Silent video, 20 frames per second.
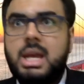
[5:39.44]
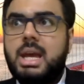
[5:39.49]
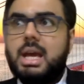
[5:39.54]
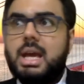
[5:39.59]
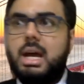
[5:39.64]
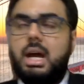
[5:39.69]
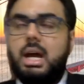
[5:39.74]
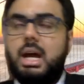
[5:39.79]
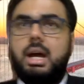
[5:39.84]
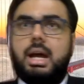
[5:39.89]

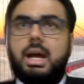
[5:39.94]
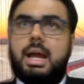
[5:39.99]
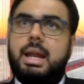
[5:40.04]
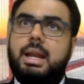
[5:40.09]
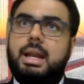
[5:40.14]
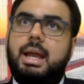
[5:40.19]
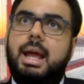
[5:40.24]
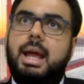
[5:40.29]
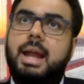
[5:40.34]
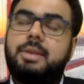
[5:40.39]

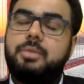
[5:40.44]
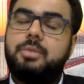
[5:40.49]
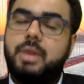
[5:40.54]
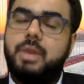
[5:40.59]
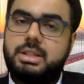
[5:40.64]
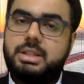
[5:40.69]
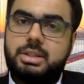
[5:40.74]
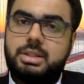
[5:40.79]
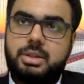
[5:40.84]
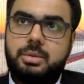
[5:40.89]
At
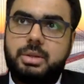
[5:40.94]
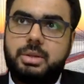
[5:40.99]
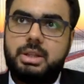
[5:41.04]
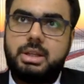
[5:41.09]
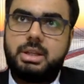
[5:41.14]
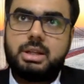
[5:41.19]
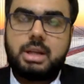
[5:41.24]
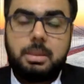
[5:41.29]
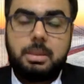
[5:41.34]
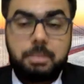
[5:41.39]
YG
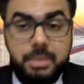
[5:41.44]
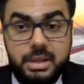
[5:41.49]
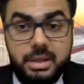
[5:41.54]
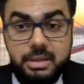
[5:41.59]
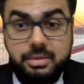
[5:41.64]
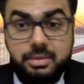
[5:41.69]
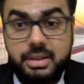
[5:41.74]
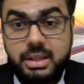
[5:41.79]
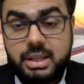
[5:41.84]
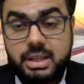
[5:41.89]
Trivedian Company,
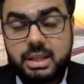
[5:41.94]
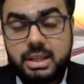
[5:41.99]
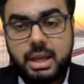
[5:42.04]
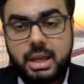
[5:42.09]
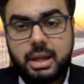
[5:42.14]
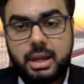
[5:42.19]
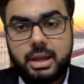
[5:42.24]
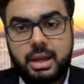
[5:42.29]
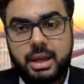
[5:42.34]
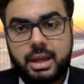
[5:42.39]
we
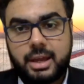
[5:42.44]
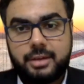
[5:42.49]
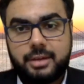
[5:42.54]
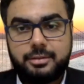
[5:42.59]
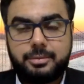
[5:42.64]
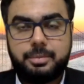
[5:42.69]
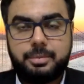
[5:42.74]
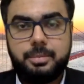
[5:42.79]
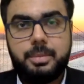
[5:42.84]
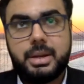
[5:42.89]
have
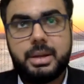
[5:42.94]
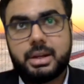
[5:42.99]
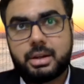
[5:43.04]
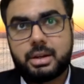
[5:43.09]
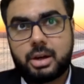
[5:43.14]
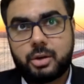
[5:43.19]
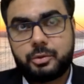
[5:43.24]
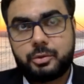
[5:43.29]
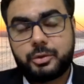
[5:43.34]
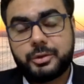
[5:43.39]
been
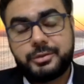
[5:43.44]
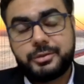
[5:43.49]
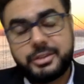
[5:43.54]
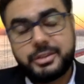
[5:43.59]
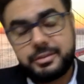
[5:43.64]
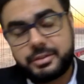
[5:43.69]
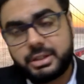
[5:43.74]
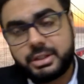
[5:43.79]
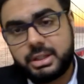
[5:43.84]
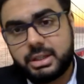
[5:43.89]
around for
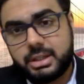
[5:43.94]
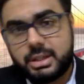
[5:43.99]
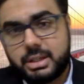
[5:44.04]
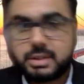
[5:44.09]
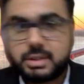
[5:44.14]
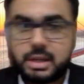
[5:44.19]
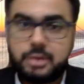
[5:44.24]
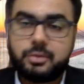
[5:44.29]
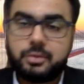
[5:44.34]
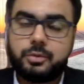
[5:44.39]
50 years,
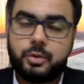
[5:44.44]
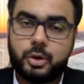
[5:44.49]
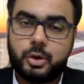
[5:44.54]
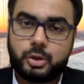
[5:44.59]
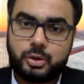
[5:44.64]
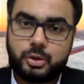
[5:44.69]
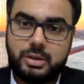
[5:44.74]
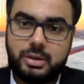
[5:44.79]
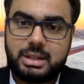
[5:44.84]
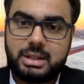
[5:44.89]
and
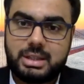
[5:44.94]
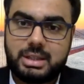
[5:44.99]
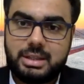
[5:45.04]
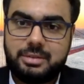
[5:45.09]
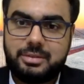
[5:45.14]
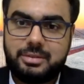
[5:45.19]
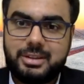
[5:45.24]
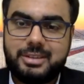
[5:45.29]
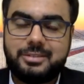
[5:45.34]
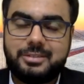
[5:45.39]
fortunately,
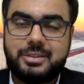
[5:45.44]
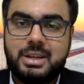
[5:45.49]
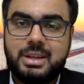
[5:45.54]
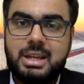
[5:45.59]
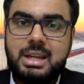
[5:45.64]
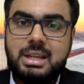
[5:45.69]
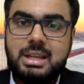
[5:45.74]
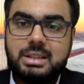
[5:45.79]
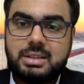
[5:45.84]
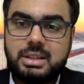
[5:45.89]
we've
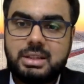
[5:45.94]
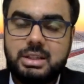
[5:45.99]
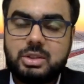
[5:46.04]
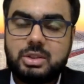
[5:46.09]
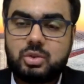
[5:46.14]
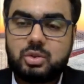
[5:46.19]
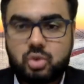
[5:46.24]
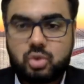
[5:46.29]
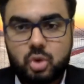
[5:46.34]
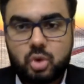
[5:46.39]
seen
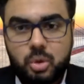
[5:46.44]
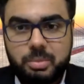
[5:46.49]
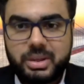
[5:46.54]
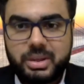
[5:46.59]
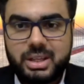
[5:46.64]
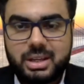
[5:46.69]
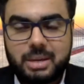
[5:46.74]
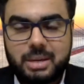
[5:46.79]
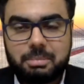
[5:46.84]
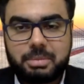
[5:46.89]
so many
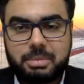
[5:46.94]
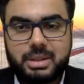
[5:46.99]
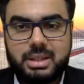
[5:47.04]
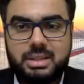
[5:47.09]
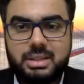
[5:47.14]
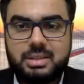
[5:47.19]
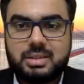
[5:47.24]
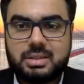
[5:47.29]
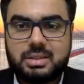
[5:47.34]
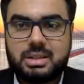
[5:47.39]

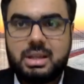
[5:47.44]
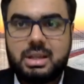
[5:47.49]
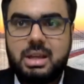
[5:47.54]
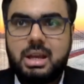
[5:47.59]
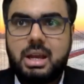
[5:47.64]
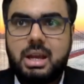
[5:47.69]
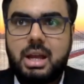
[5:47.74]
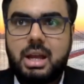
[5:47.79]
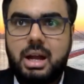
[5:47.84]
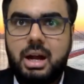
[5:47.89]
companies
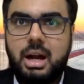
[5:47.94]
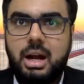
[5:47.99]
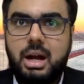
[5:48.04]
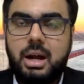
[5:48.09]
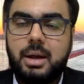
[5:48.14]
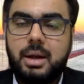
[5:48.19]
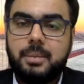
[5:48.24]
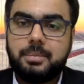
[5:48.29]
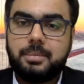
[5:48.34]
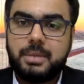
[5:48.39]

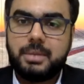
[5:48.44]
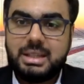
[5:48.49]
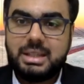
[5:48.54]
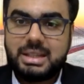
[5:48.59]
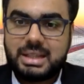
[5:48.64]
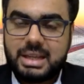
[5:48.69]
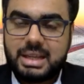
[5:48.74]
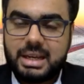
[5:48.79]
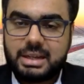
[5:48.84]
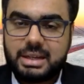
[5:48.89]

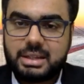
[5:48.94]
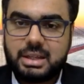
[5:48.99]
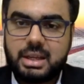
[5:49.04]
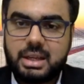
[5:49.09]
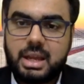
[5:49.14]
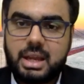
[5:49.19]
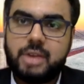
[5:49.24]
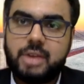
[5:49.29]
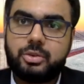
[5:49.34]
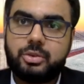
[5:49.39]

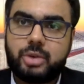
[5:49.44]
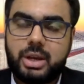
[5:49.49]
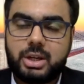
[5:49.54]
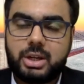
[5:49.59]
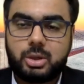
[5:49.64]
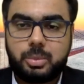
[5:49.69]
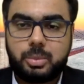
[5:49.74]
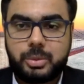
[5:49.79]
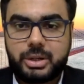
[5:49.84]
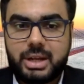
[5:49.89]
litigating and trying
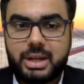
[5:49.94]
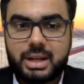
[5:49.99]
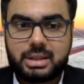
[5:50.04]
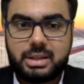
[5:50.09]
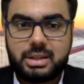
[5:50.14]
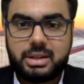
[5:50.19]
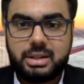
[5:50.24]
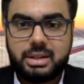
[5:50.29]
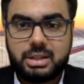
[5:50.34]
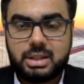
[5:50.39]
to protect
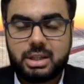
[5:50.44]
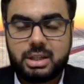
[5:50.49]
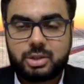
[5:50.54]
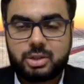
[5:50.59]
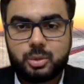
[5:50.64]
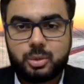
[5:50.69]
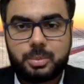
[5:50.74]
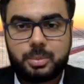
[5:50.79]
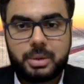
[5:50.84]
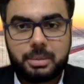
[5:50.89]
their
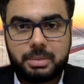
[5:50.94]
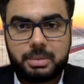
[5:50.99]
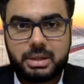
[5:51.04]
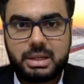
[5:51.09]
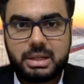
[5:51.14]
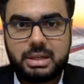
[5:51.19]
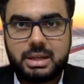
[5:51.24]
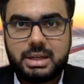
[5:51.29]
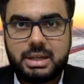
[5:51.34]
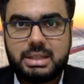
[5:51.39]
intellectual
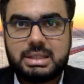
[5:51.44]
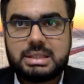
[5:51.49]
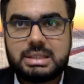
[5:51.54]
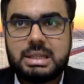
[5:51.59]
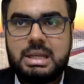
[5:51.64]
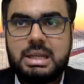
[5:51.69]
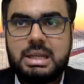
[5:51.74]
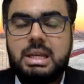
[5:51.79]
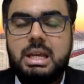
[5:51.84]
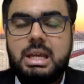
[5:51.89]
property rights.
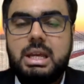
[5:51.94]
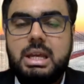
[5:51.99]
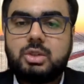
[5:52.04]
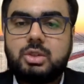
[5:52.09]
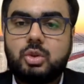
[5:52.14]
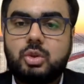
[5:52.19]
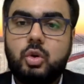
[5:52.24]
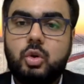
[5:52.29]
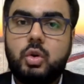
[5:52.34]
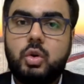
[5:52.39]

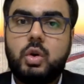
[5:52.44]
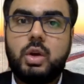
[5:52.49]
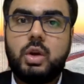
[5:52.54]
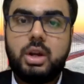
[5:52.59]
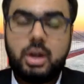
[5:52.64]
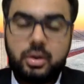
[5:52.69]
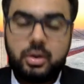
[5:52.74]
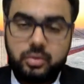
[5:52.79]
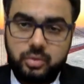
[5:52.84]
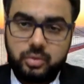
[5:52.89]
So
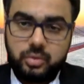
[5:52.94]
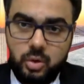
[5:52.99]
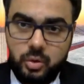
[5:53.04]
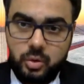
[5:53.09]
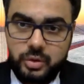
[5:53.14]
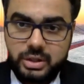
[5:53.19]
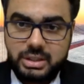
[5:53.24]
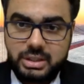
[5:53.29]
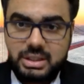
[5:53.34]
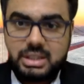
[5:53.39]

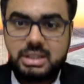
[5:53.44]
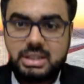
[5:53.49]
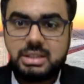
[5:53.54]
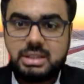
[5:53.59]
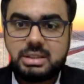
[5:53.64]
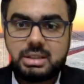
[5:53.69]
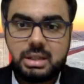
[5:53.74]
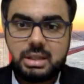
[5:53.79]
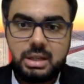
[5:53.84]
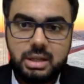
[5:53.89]
over
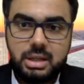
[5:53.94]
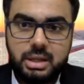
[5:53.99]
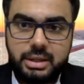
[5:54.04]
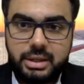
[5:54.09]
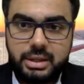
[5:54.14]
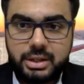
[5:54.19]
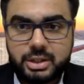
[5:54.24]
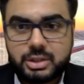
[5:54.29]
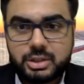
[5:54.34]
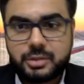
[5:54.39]
these
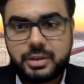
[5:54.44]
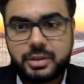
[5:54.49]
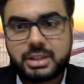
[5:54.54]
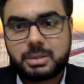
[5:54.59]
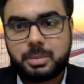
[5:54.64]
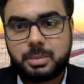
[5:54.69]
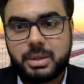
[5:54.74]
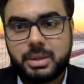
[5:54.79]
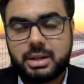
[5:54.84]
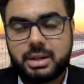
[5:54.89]
years of
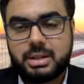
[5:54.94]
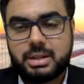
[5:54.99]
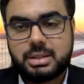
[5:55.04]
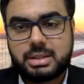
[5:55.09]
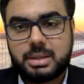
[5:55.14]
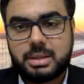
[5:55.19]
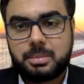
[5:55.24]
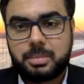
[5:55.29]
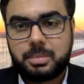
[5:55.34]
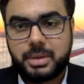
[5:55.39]
experience
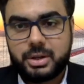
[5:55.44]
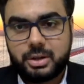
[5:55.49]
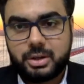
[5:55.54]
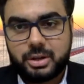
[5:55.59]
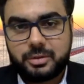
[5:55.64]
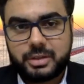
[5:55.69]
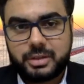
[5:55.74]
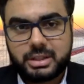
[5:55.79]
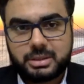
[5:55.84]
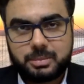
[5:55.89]
and period
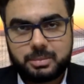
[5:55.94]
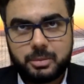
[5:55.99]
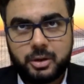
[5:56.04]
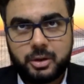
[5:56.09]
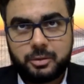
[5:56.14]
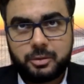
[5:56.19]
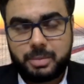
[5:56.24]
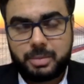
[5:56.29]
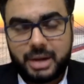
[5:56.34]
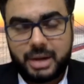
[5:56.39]
of
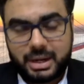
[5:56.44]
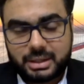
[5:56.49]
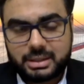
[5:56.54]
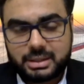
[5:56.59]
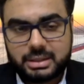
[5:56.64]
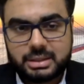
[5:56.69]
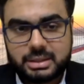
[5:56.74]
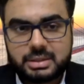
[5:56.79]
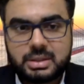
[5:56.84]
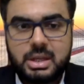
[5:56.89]

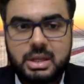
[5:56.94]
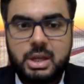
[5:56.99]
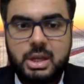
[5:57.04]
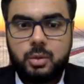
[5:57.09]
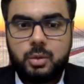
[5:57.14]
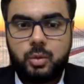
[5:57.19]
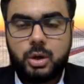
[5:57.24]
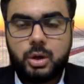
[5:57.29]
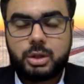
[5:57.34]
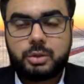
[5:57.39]
practice,
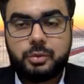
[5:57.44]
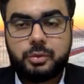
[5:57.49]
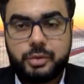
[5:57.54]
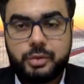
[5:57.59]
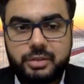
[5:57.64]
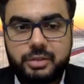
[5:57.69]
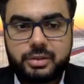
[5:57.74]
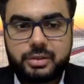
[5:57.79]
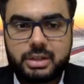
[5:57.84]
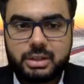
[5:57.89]
what
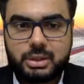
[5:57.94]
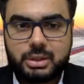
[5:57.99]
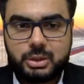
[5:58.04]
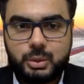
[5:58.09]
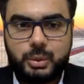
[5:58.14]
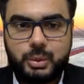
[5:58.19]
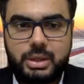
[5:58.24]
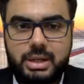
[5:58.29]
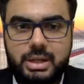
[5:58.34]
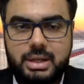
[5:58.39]
we've
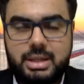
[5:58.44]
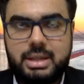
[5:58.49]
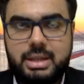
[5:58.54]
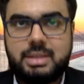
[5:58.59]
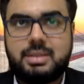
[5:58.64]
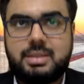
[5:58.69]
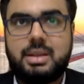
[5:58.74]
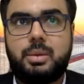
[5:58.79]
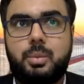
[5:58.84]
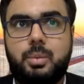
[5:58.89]
concluded
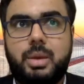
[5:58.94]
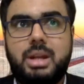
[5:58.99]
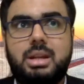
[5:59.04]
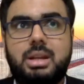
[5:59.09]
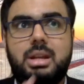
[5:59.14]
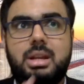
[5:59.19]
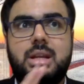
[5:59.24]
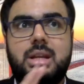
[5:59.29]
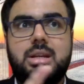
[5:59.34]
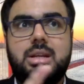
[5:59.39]
is that when
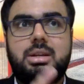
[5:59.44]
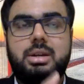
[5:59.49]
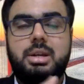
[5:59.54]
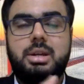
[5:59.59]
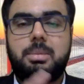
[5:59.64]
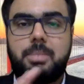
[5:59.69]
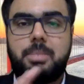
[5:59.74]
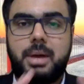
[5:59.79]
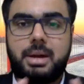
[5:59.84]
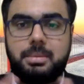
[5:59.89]

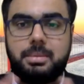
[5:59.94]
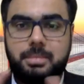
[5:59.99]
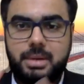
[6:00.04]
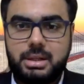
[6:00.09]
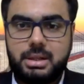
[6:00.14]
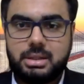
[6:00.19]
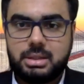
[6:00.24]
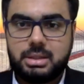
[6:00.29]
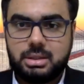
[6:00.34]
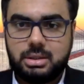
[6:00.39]

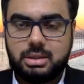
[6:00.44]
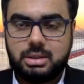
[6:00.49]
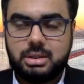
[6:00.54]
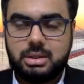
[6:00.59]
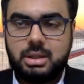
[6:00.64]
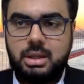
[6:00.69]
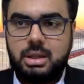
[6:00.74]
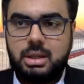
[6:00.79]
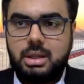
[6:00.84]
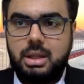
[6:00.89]
interdepartmental
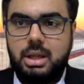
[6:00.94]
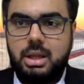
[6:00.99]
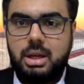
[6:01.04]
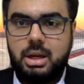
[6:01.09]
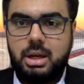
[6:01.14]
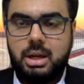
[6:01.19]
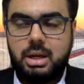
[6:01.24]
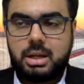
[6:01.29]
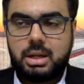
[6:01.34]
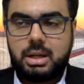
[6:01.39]

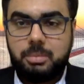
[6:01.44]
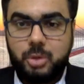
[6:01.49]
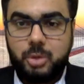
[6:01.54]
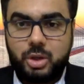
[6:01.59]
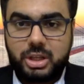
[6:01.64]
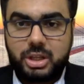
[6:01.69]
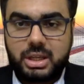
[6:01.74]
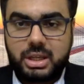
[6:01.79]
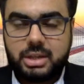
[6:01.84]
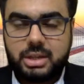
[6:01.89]

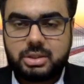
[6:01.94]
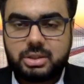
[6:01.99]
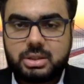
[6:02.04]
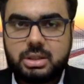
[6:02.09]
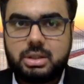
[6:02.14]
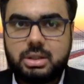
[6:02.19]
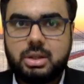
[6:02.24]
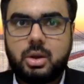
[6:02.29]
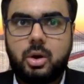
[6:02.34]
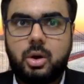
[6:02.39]

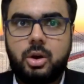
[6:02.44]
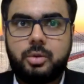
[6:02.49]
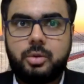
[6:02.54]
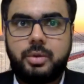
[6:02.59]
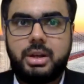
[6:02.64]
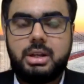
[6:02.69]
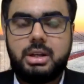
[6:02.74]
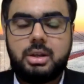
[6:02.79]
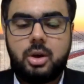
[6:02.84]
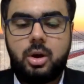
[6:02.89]
communication, or
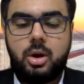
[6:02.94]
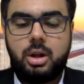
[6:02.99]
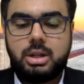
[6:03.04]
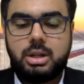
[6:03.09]
when all